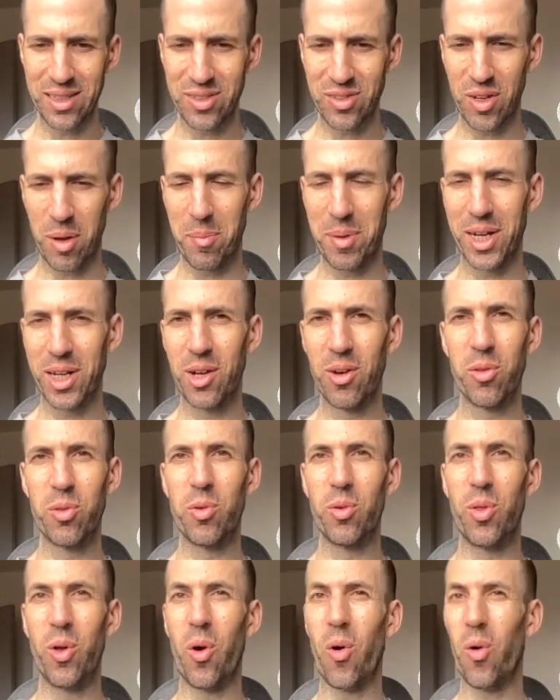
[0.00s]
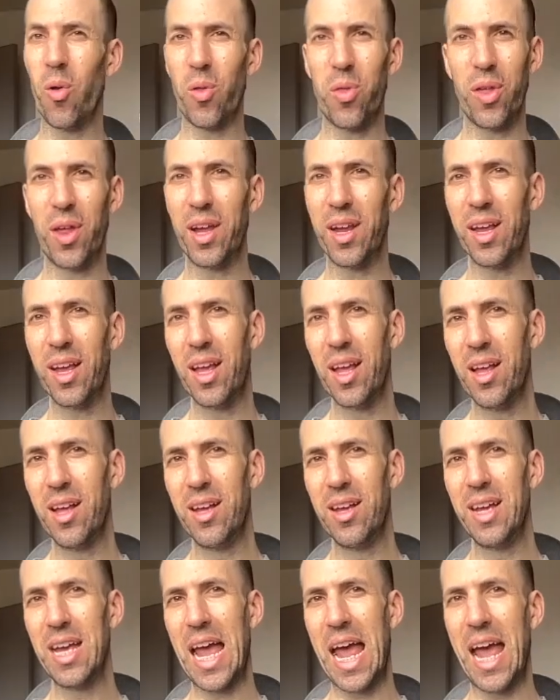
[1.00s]
So I'm going to go through the whole thing
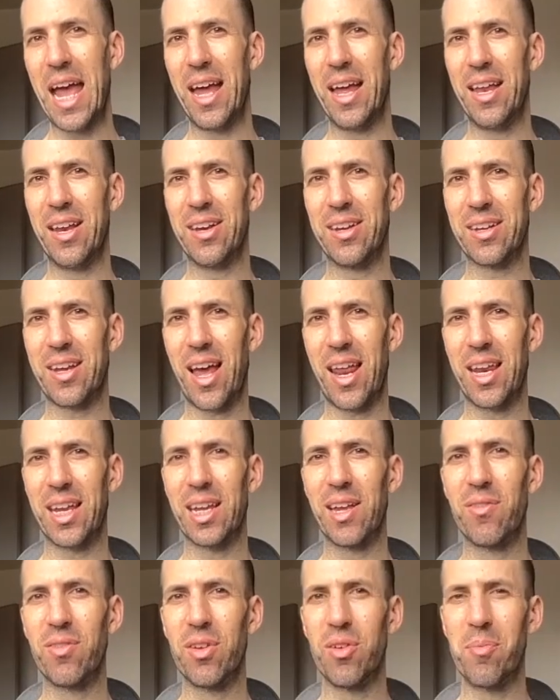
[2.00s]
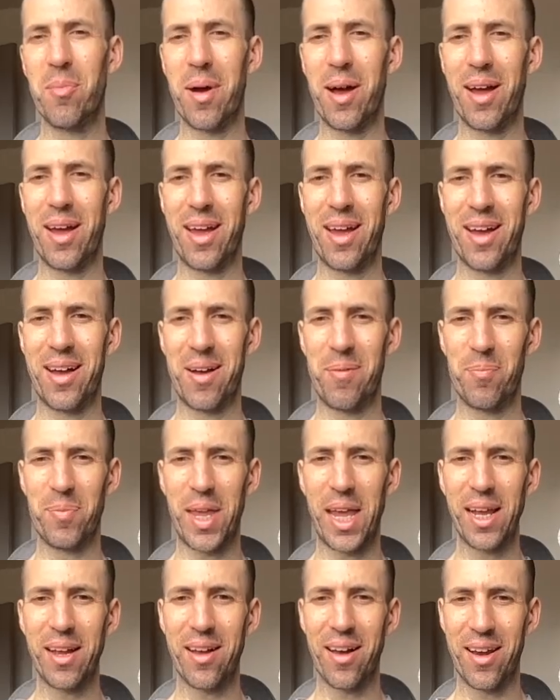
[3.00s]
and kind of give you my um,
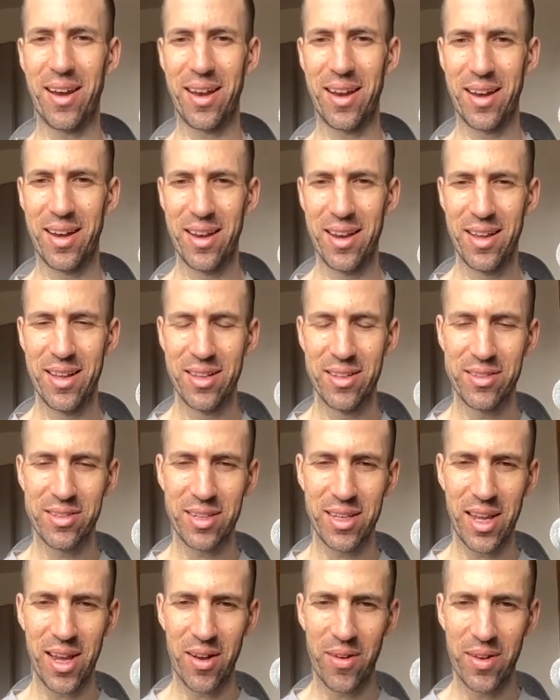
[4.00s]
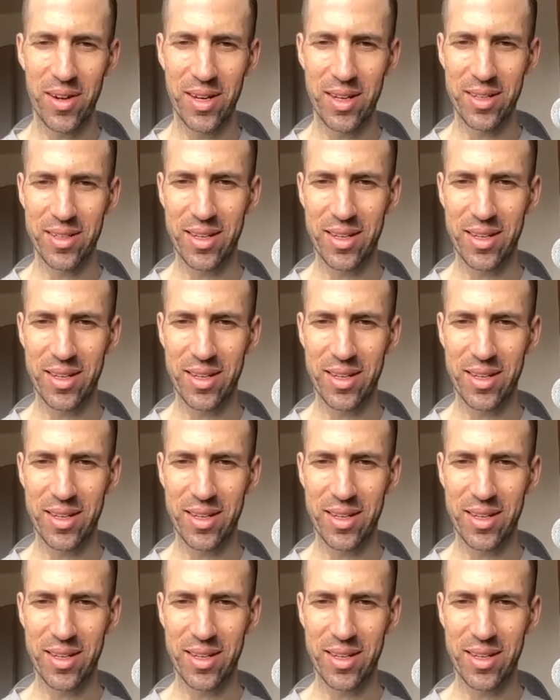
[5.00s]
take on it, see how it is.